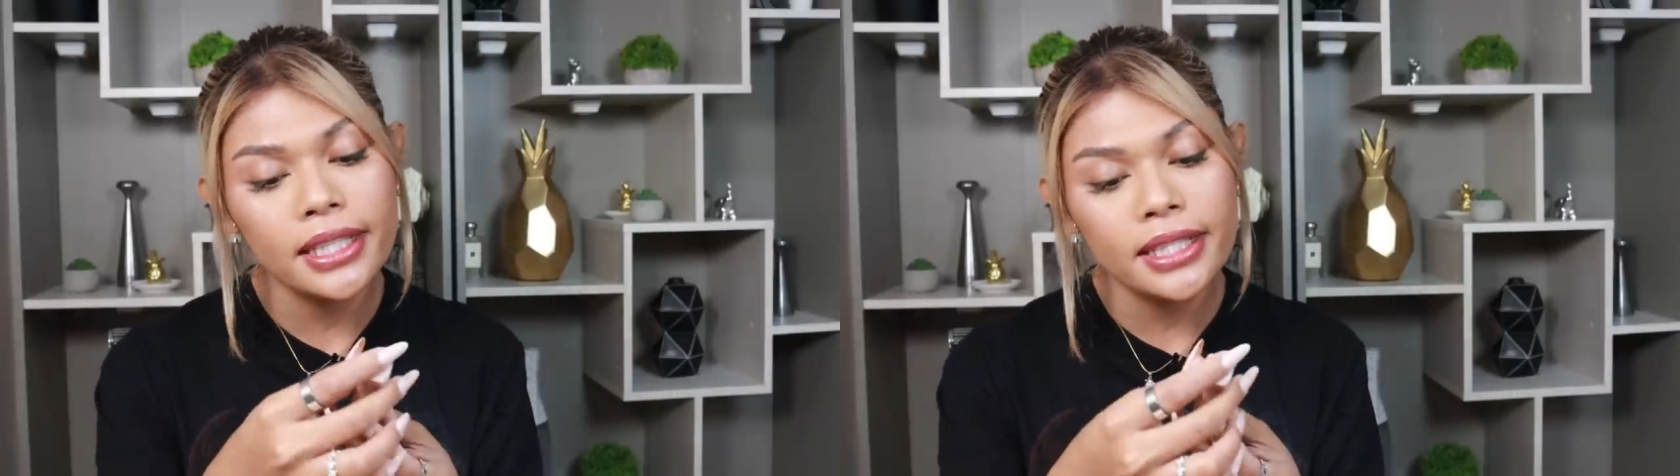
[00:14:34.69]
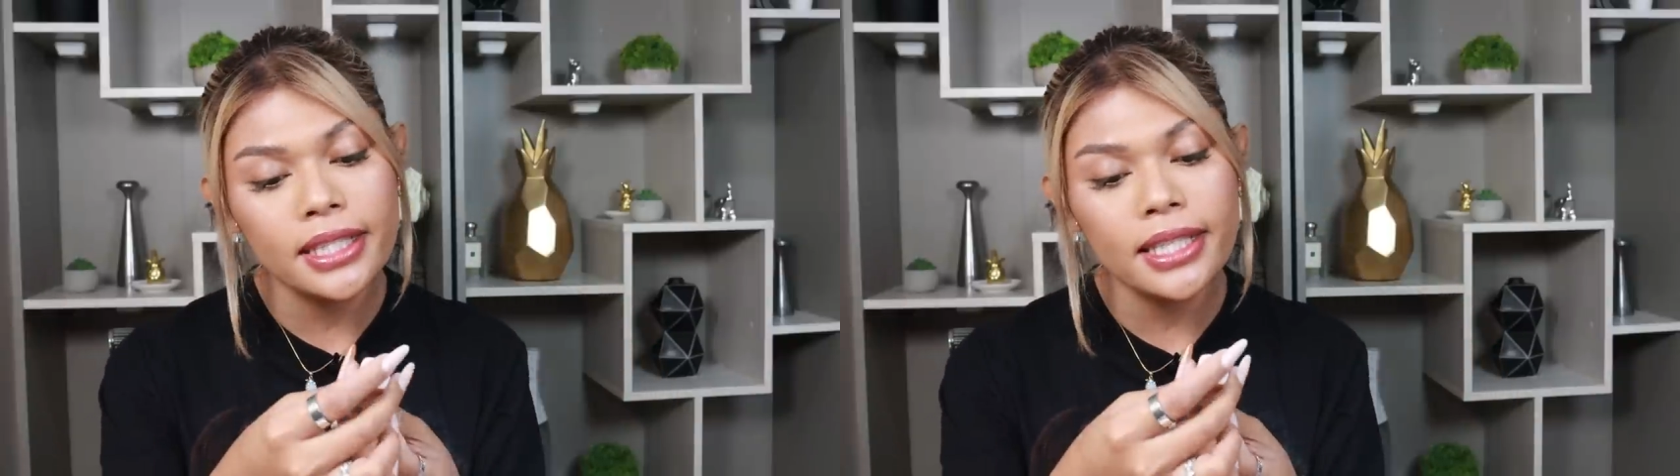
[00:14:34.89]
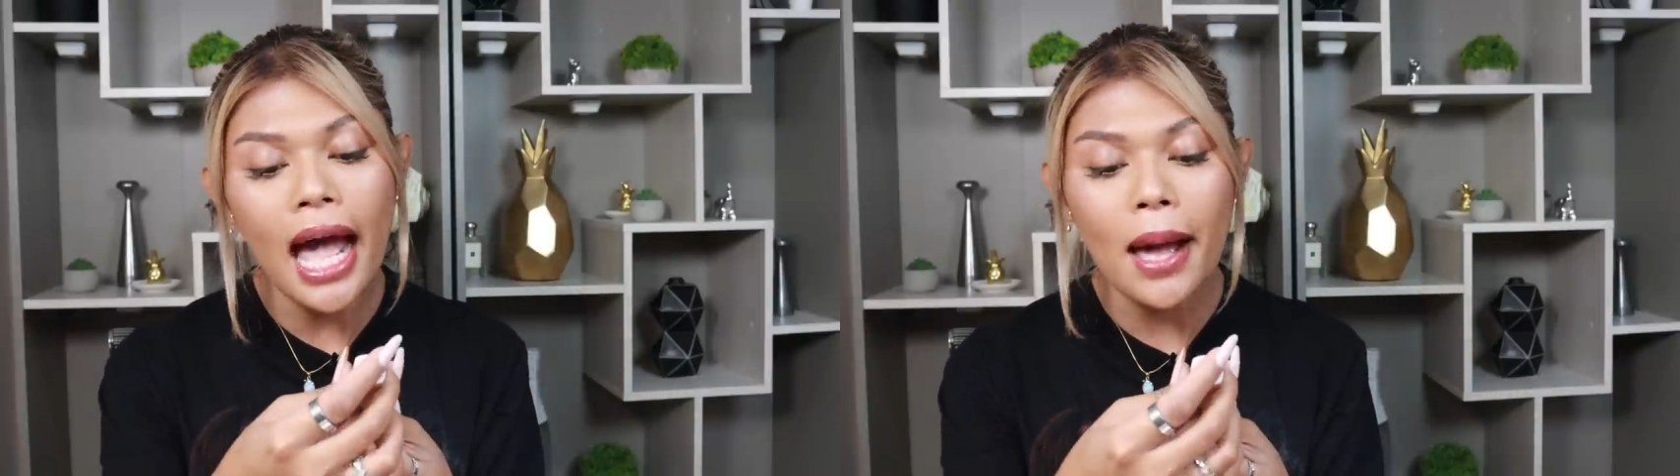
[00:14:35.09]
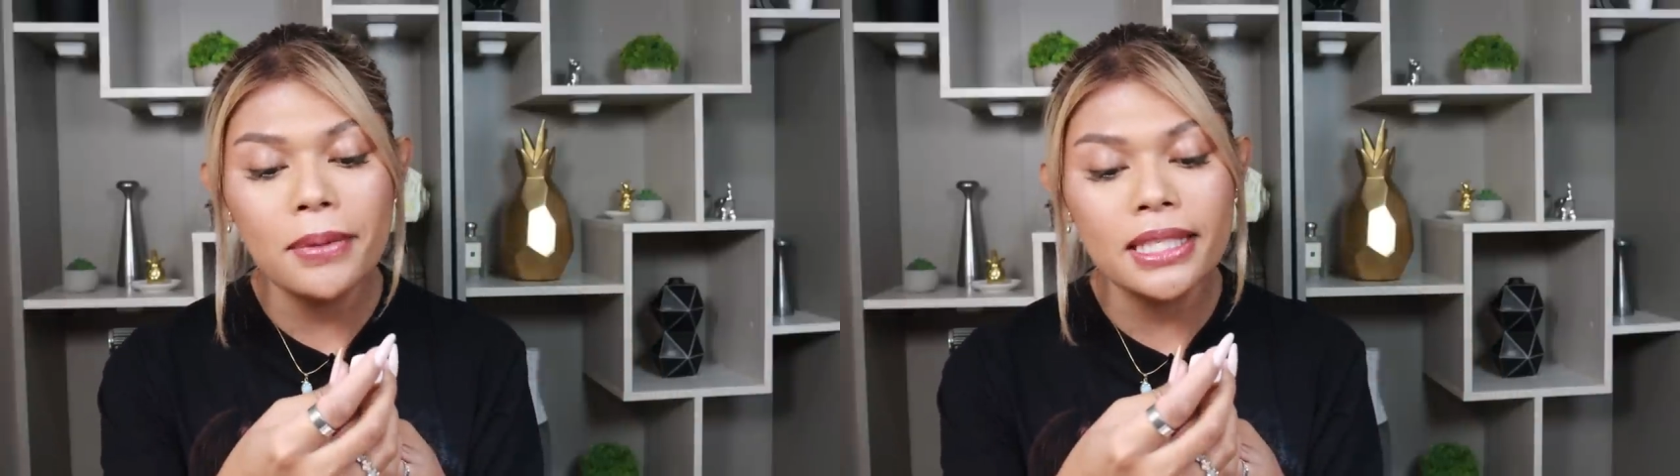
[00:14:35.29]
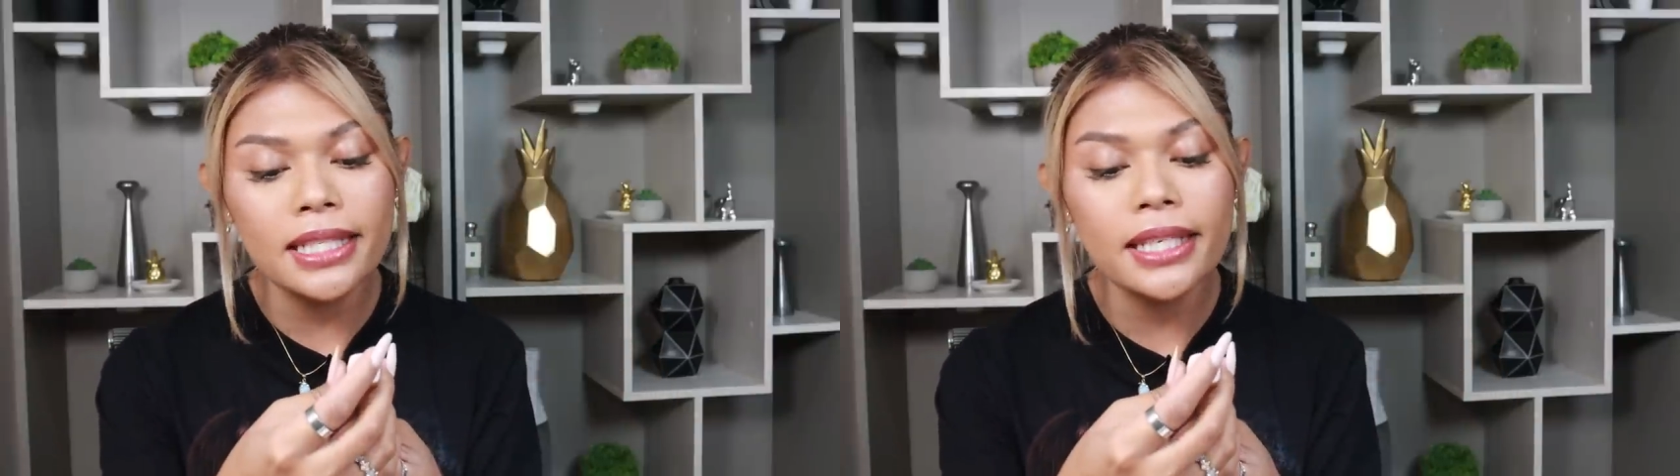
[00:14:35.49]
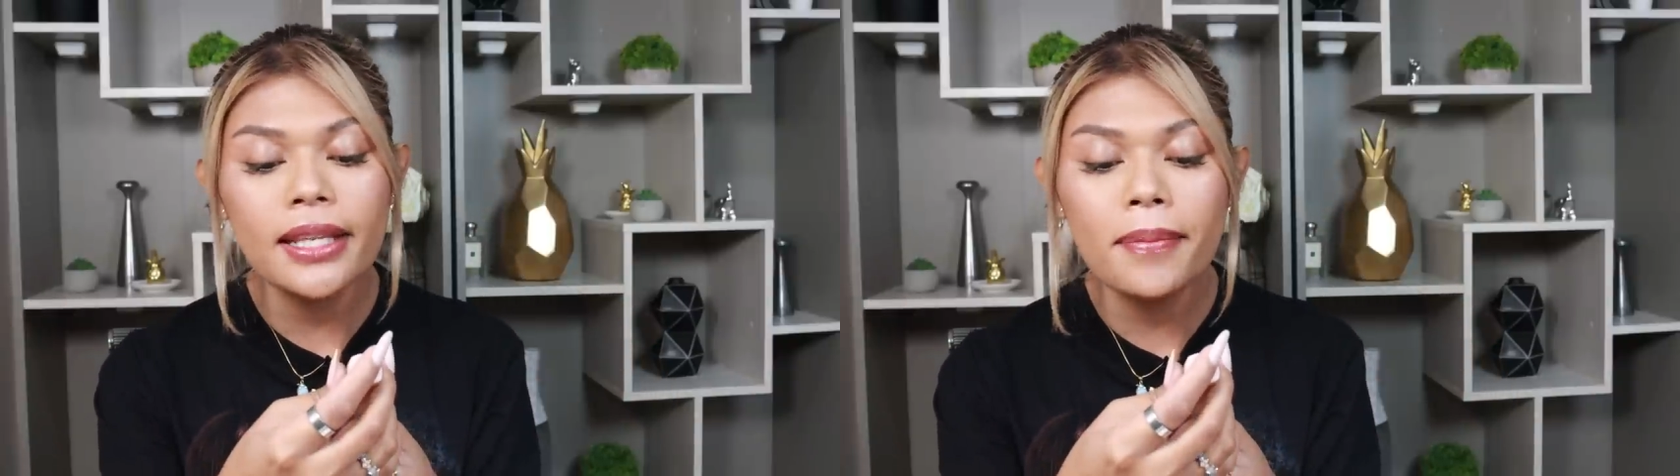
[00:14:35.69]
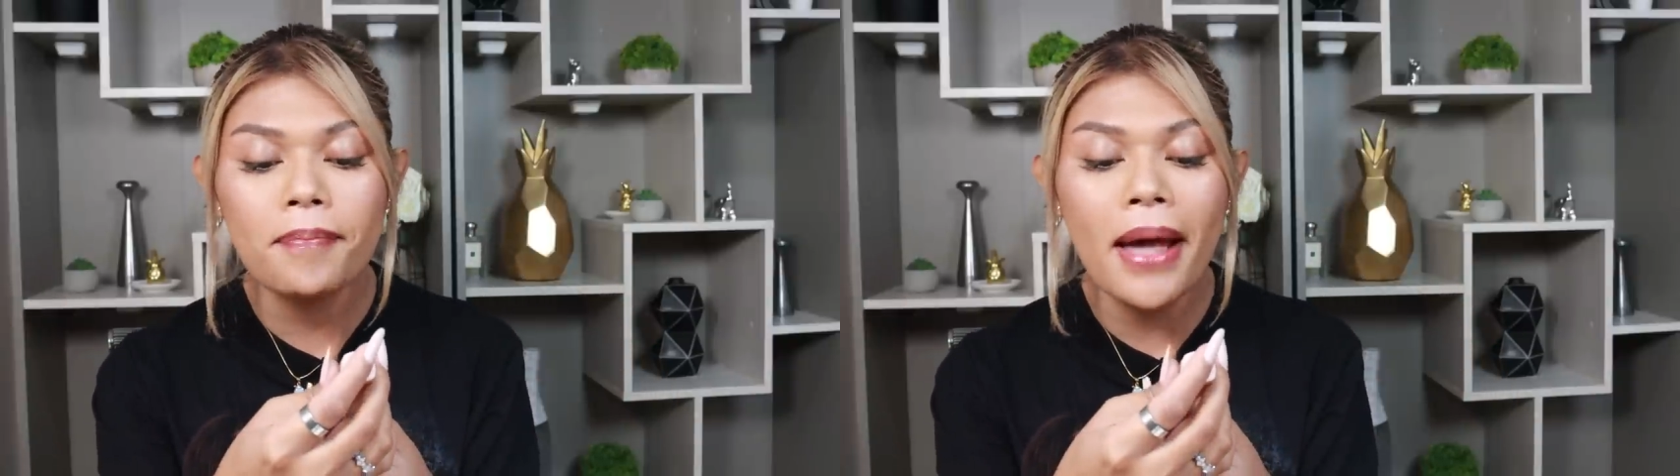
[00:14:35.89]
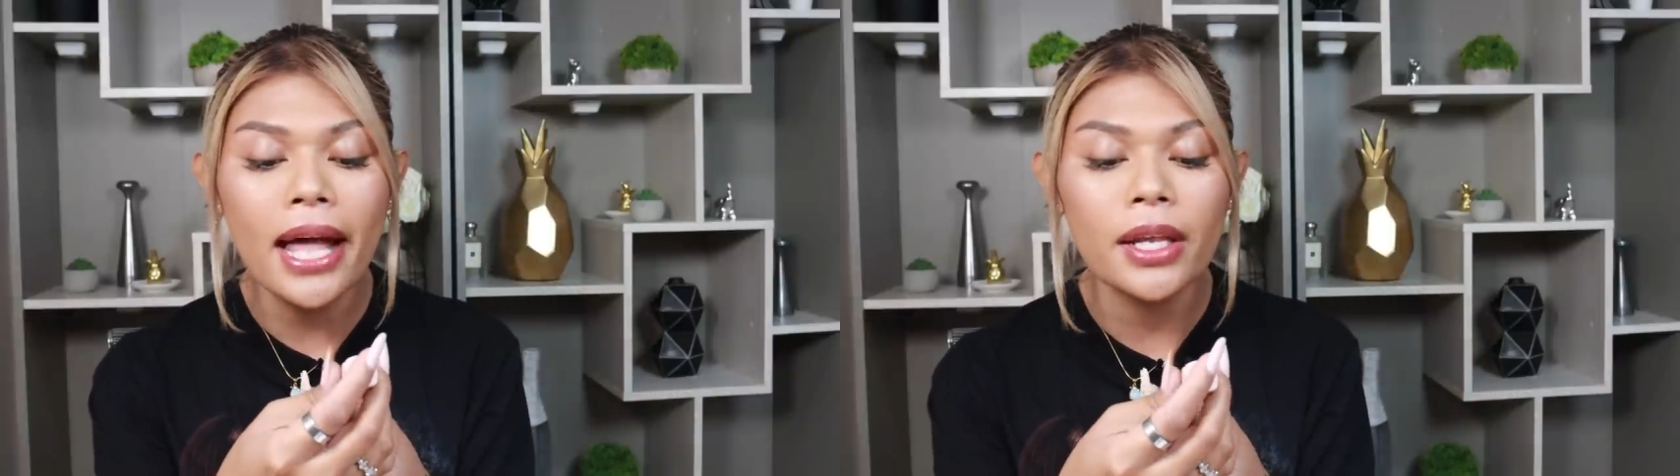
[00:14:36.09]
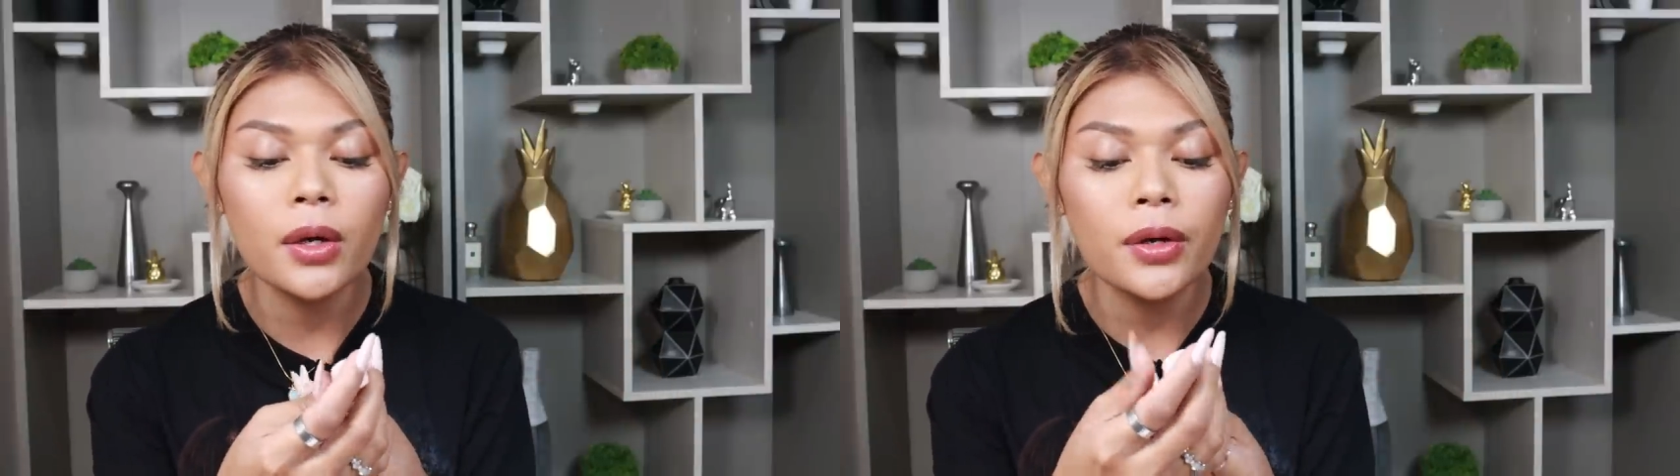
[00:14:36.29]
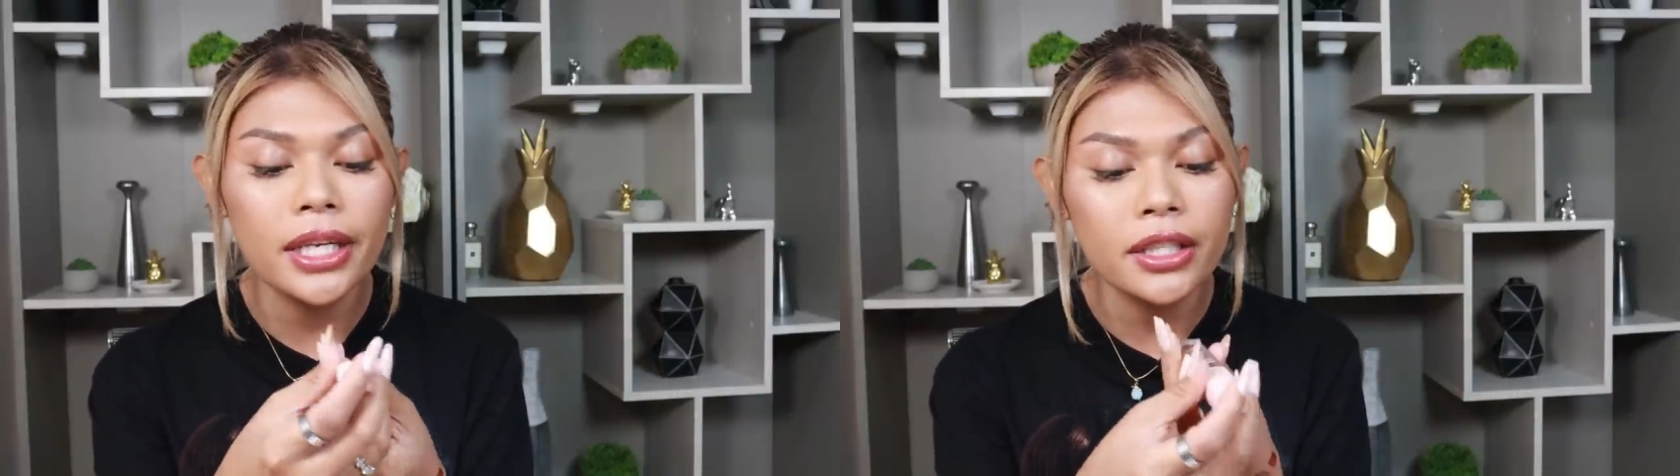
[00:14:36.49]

This is the Happy Skin Lip Mallow